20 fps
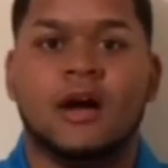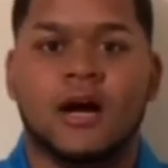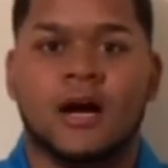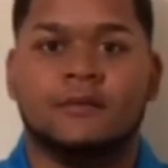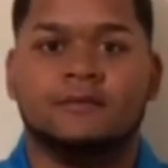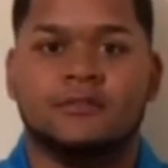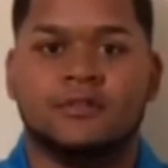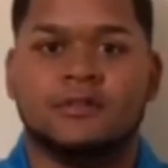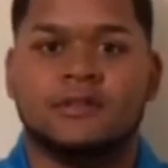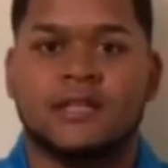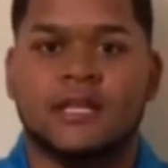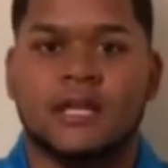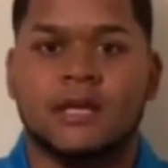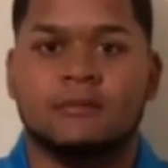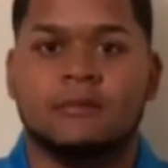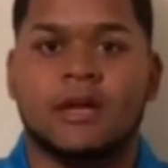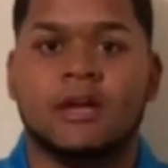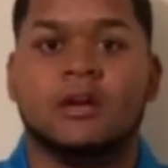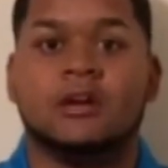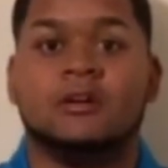of the team
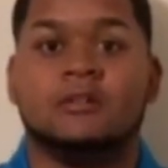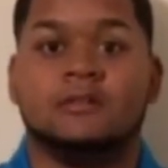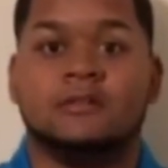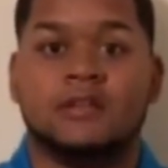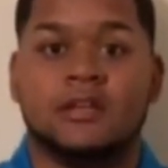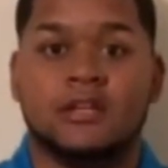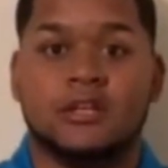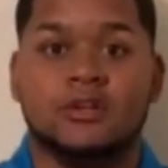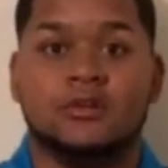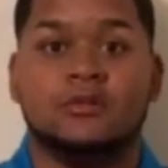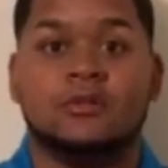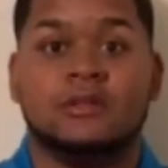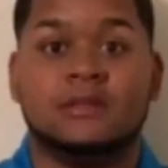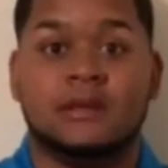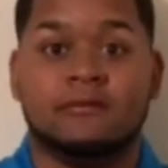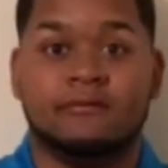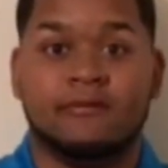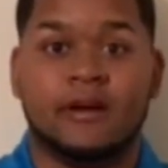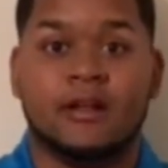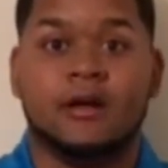and continue the
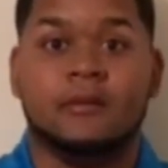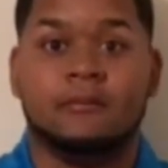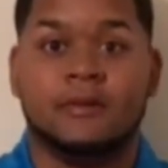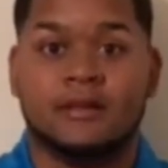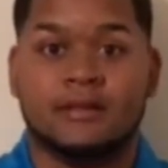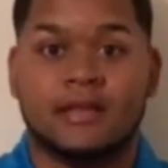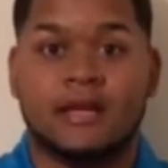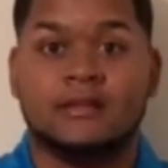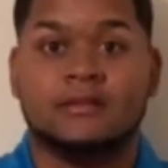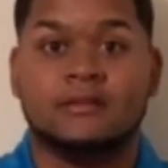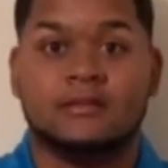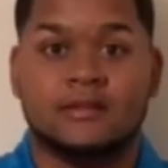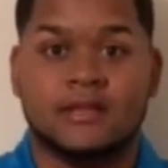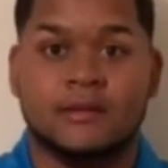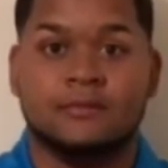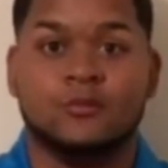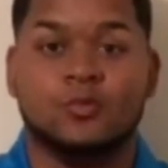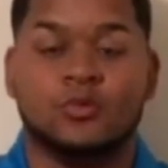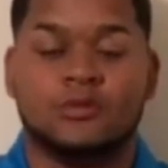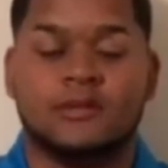development that the
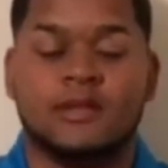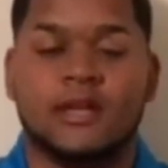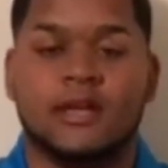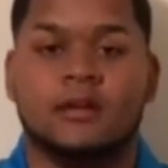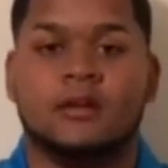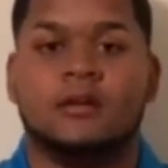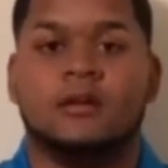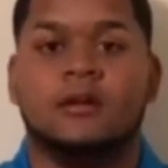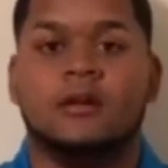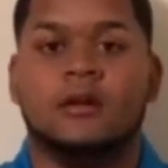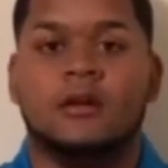team will take.